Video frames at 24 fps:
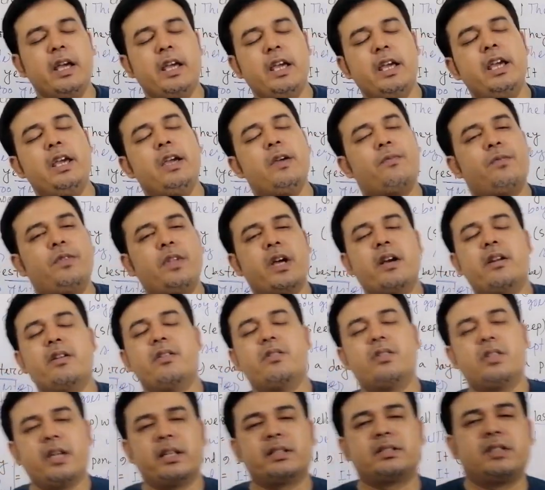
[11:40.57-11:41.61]
If there
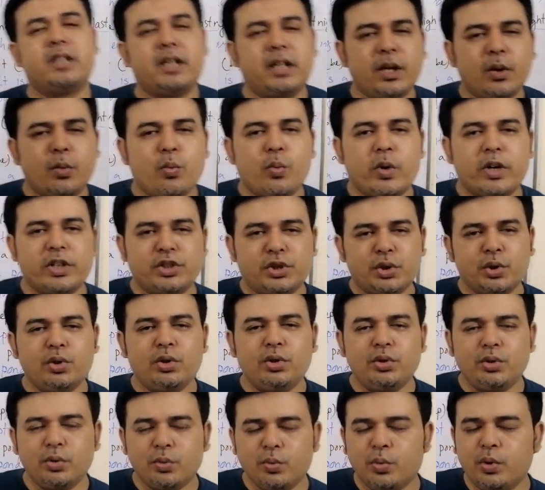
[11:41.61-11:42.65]
is yesterday, what should
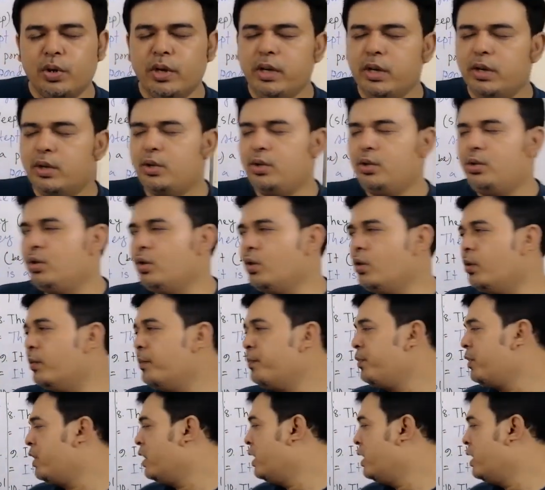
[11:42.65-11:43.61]
we do?